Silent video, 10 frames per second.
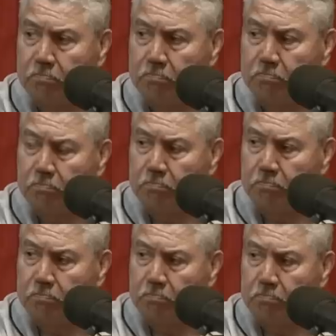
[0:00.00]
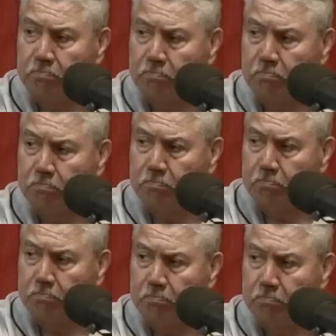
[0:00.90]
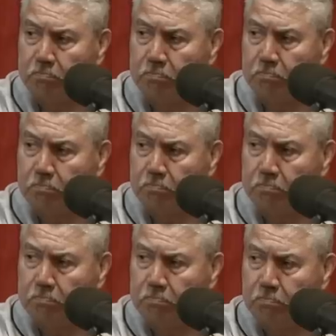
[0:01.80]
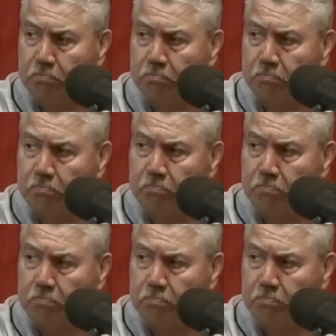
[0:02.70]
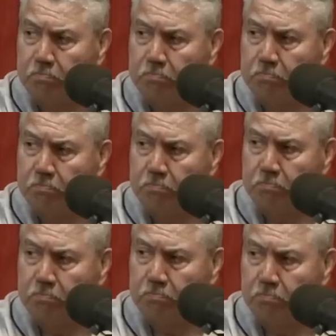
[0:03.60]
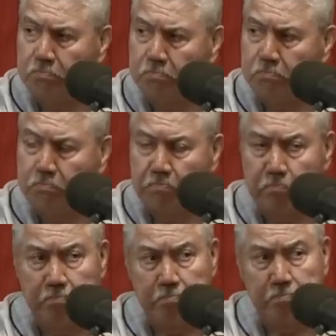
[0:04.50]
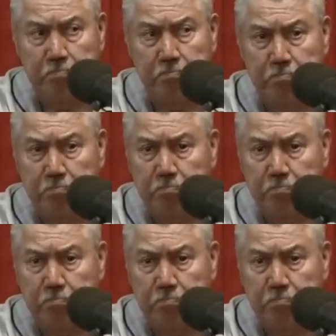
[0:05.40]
The person shown says nothing.